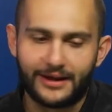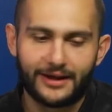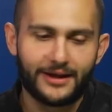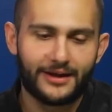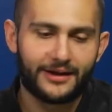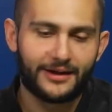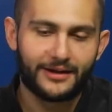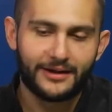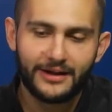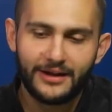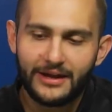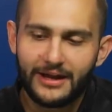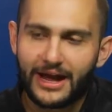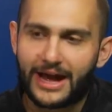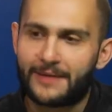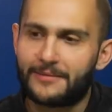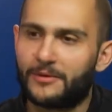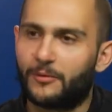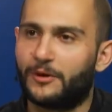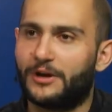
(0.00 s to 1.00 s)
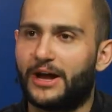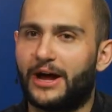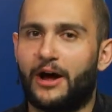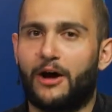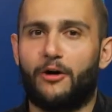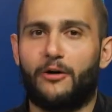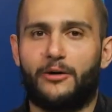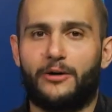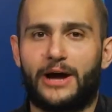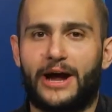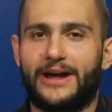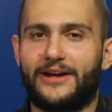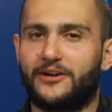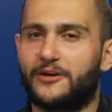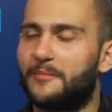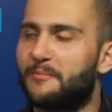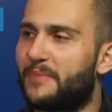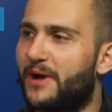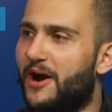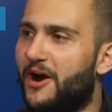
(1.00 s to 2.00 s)
I mean, how I
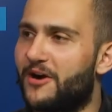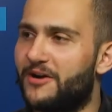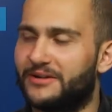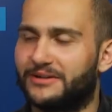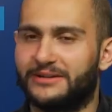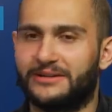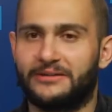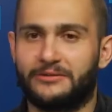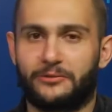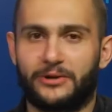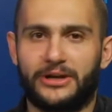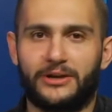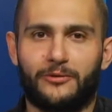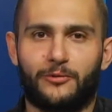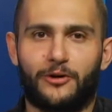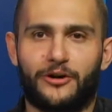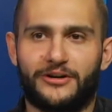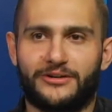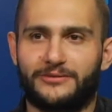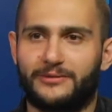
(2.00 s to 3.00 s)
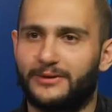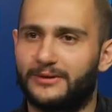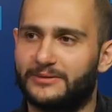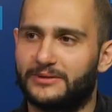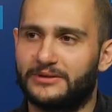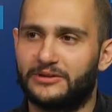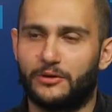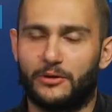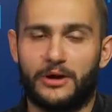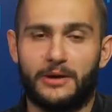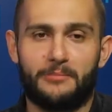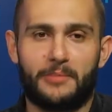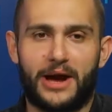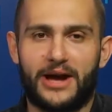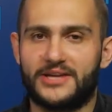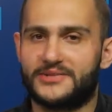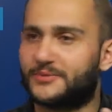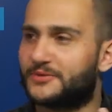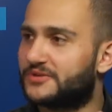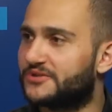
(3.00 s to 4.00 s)
compare it in real world,
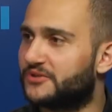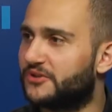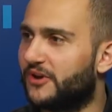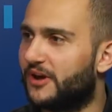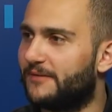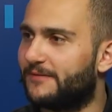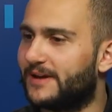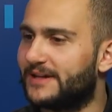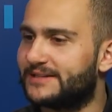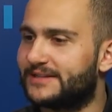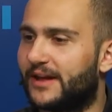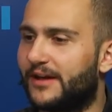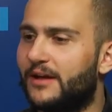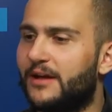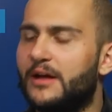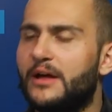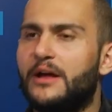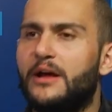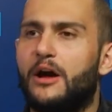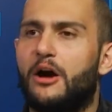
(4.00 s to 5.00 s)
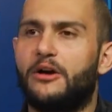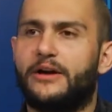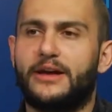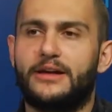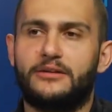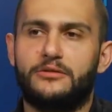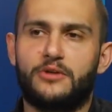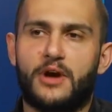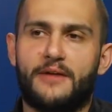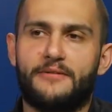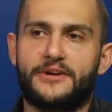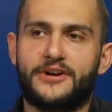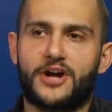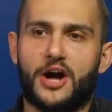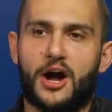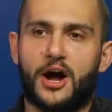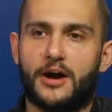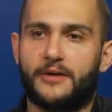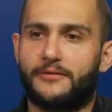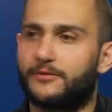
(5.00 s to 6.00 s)
BIOS versus UEFI, I say, okay, you have a
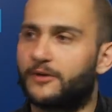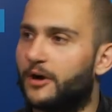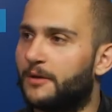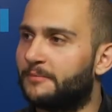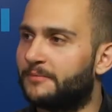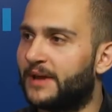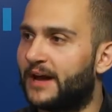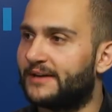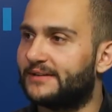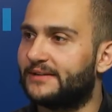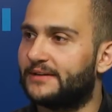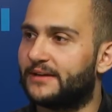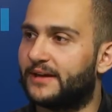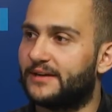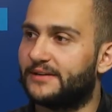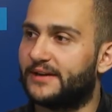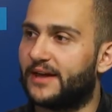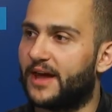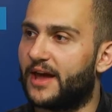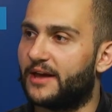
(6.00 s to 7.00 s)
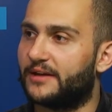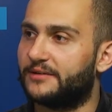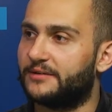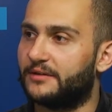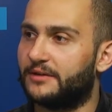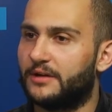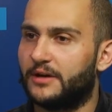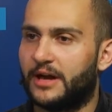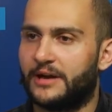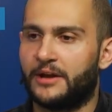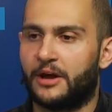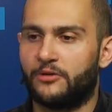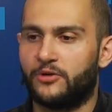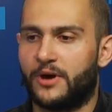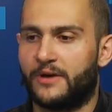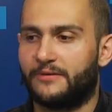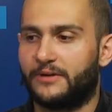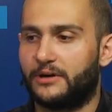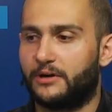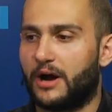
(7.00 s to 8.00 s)
car from 1988, and now you
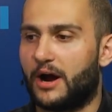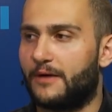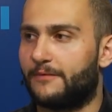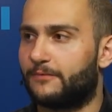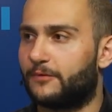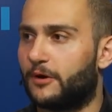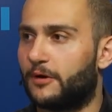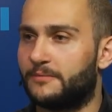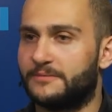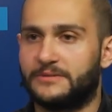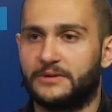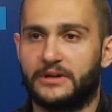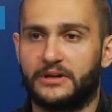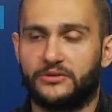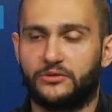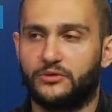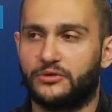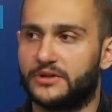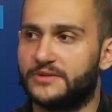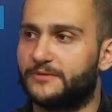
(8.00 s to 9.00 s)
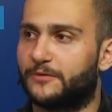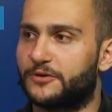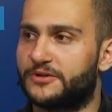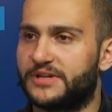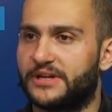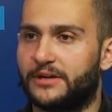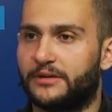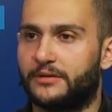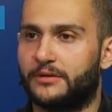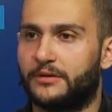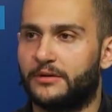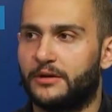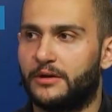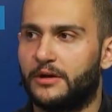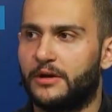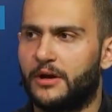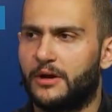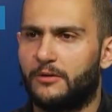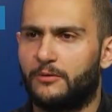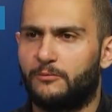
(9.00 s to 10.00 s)
have a car from 2014.
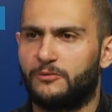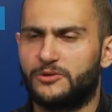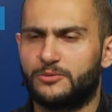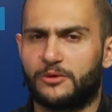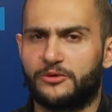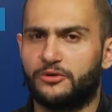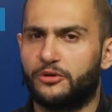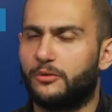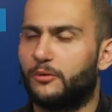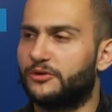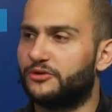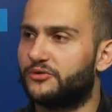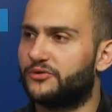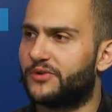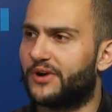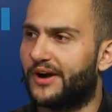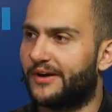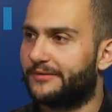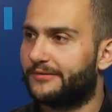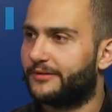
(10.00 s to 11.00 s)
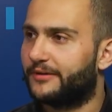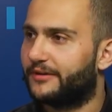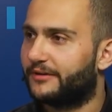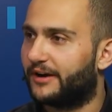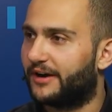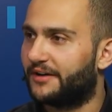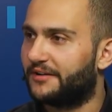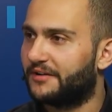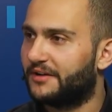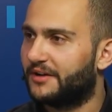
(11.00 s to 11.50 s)
Which one do you want to drive, right?